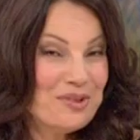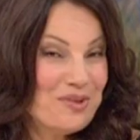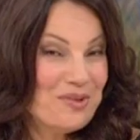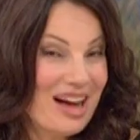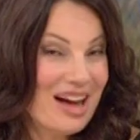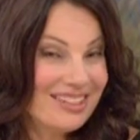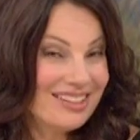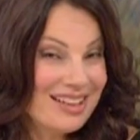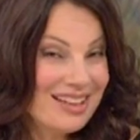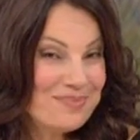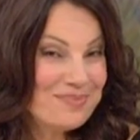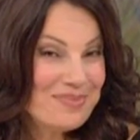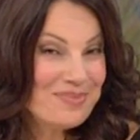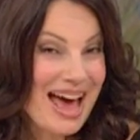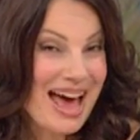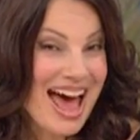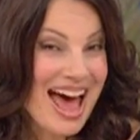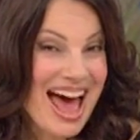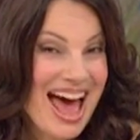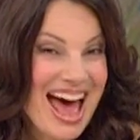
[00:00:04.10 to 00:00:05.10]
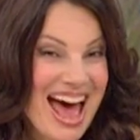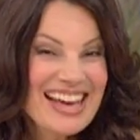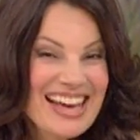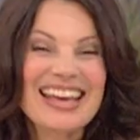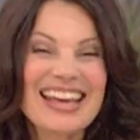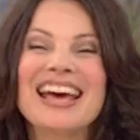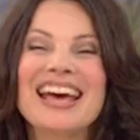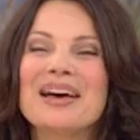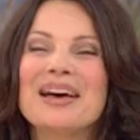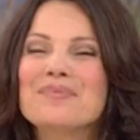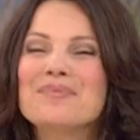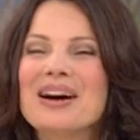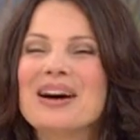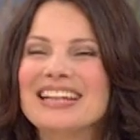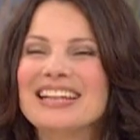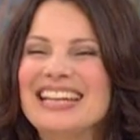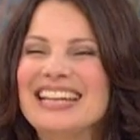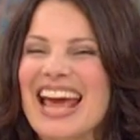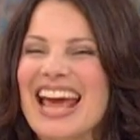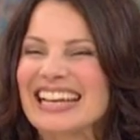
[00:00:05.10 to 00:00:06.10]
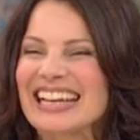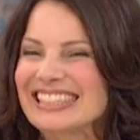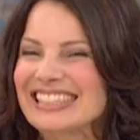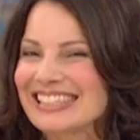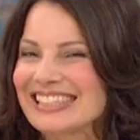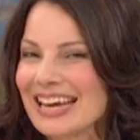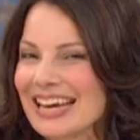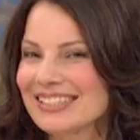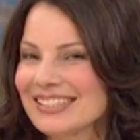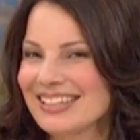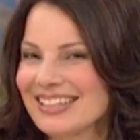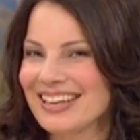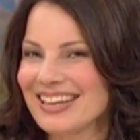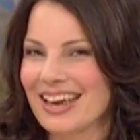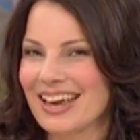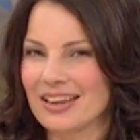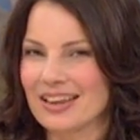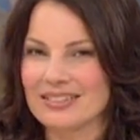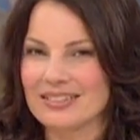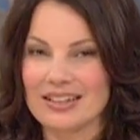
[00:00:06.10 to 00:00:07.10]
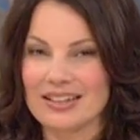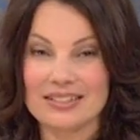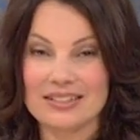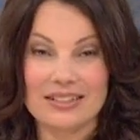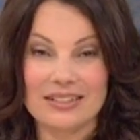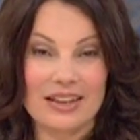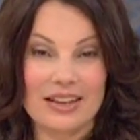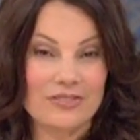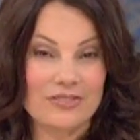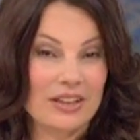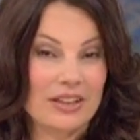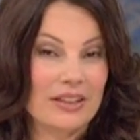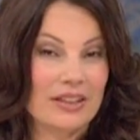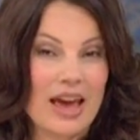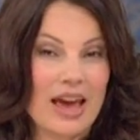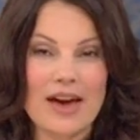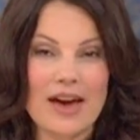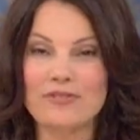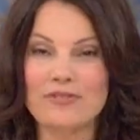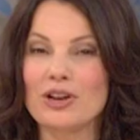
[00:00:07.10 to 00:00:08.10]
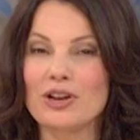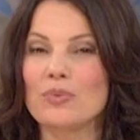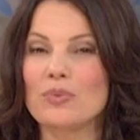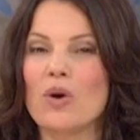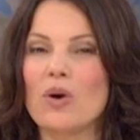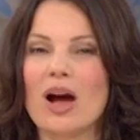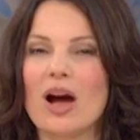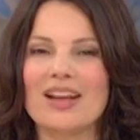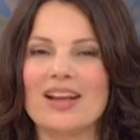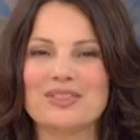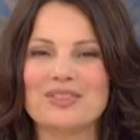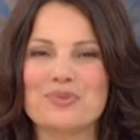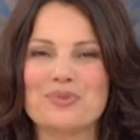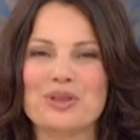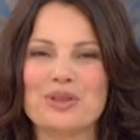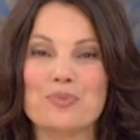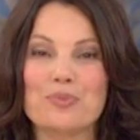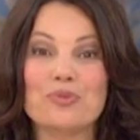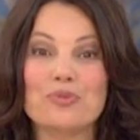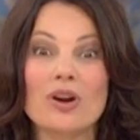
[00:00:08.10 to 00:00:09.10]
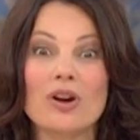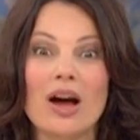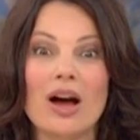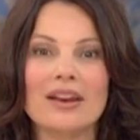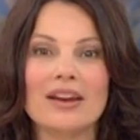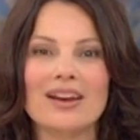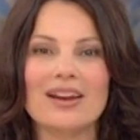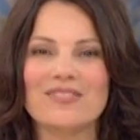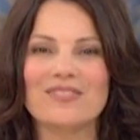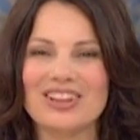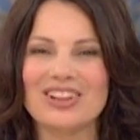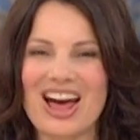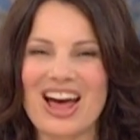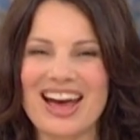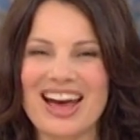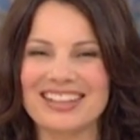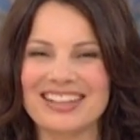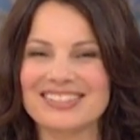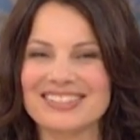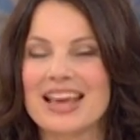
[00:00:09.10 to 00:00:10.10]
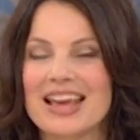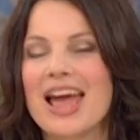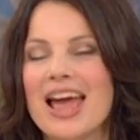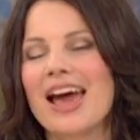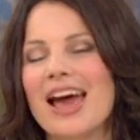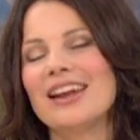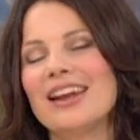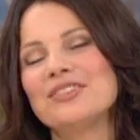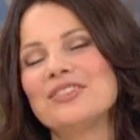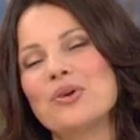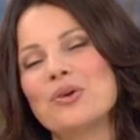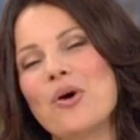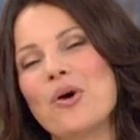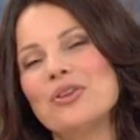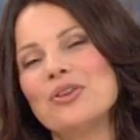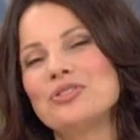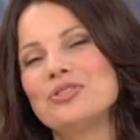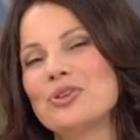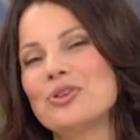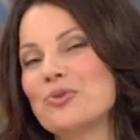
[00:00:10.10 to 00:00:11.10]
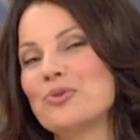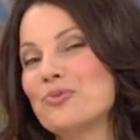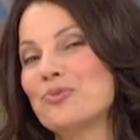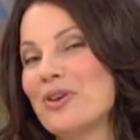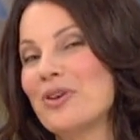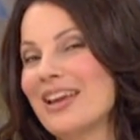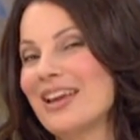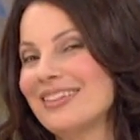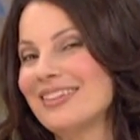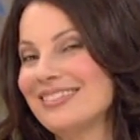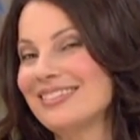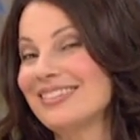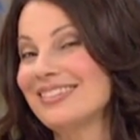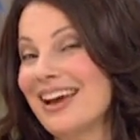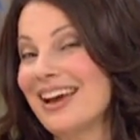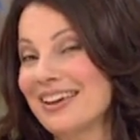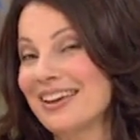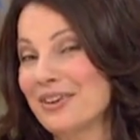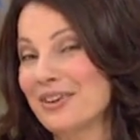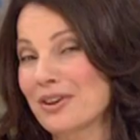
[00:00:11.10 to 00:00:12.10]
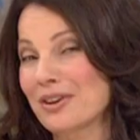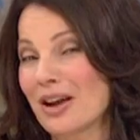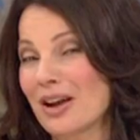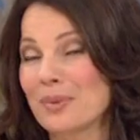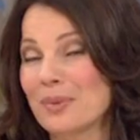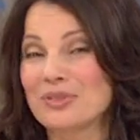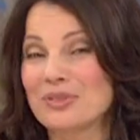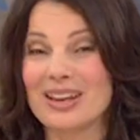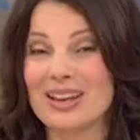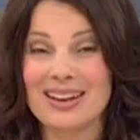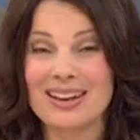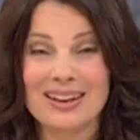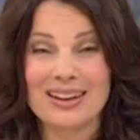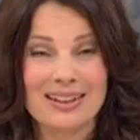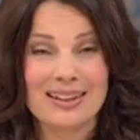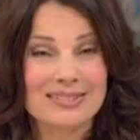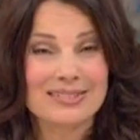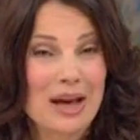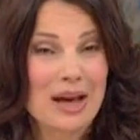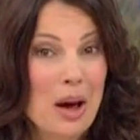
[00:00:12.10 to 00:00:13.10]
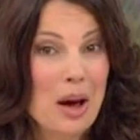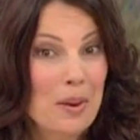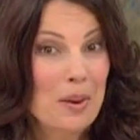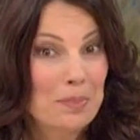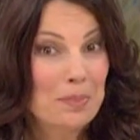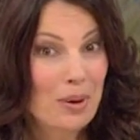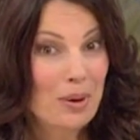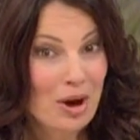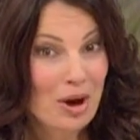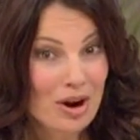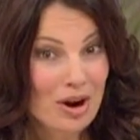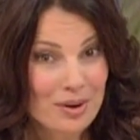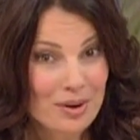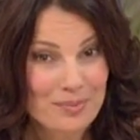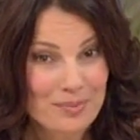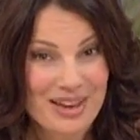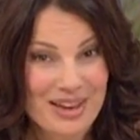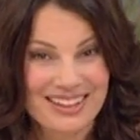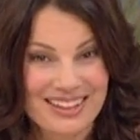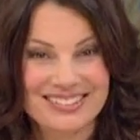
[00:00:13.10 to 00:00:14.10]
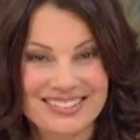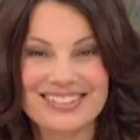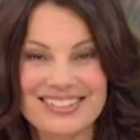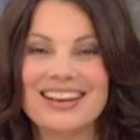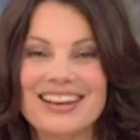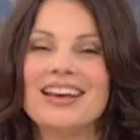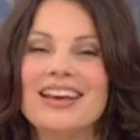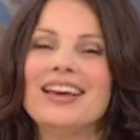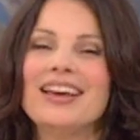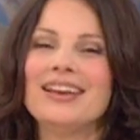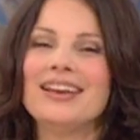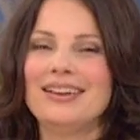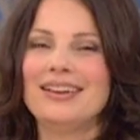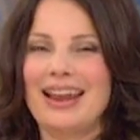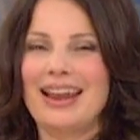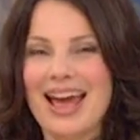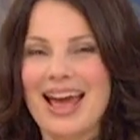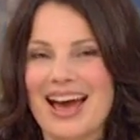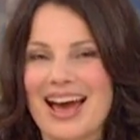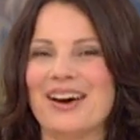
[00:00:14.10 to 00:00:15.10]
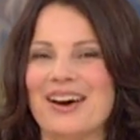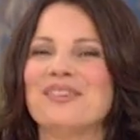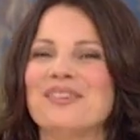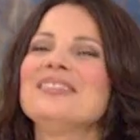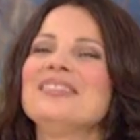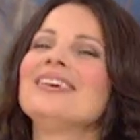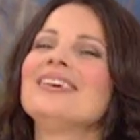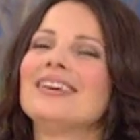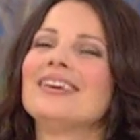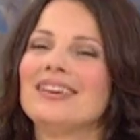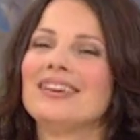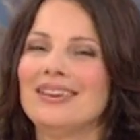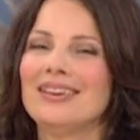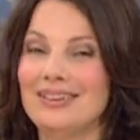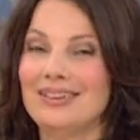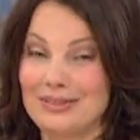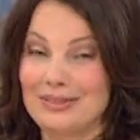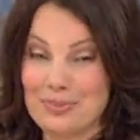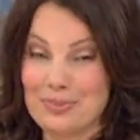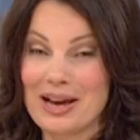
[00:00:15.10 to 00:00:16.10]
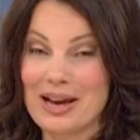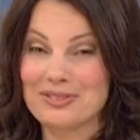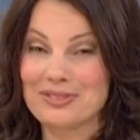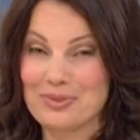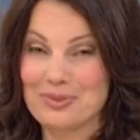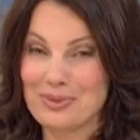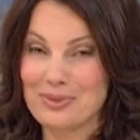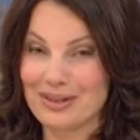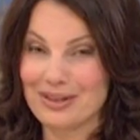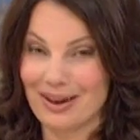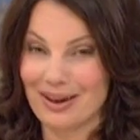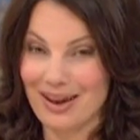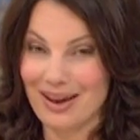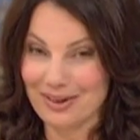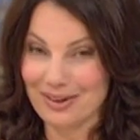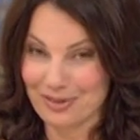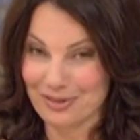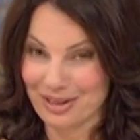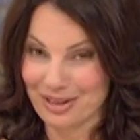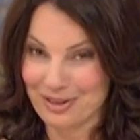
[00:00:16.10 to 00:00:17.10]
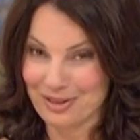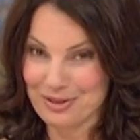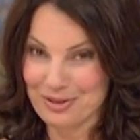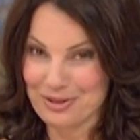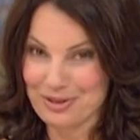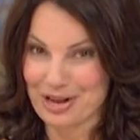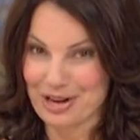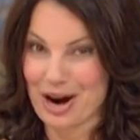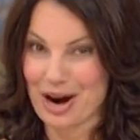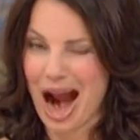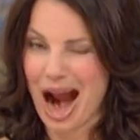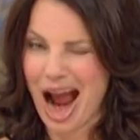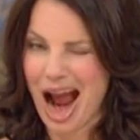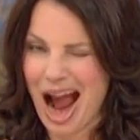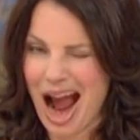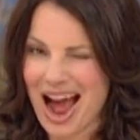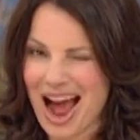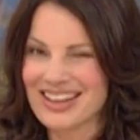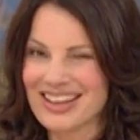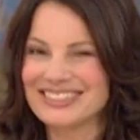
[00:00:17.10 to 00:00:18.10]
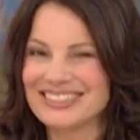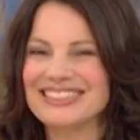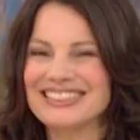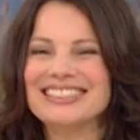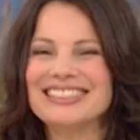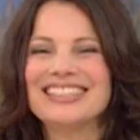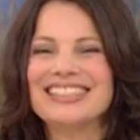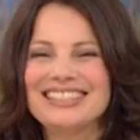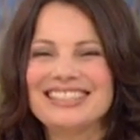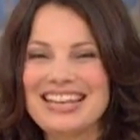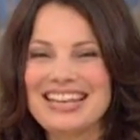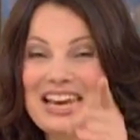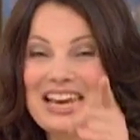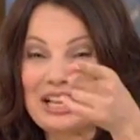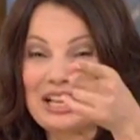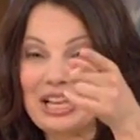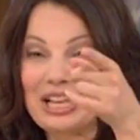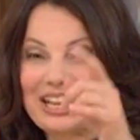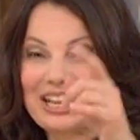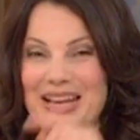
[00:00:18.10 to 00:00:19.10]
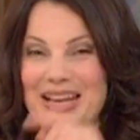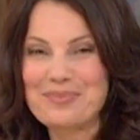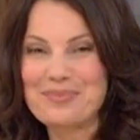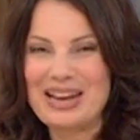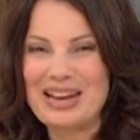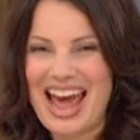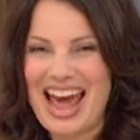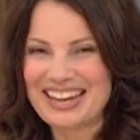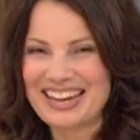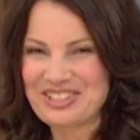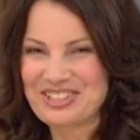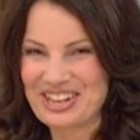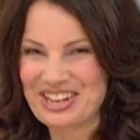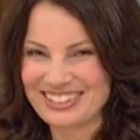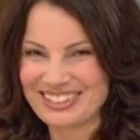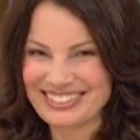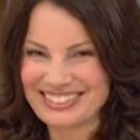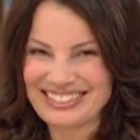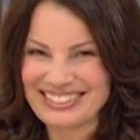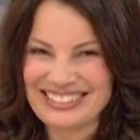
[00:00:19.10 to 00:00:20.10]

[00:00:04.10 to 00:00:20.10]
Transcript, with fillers: Welcome back. My next sexy guest has lived in the African wild with a pride of lions and has also raised tiger cubs in his apartment. Now, he's about to meet a hungry cougar. Take a look at him in action.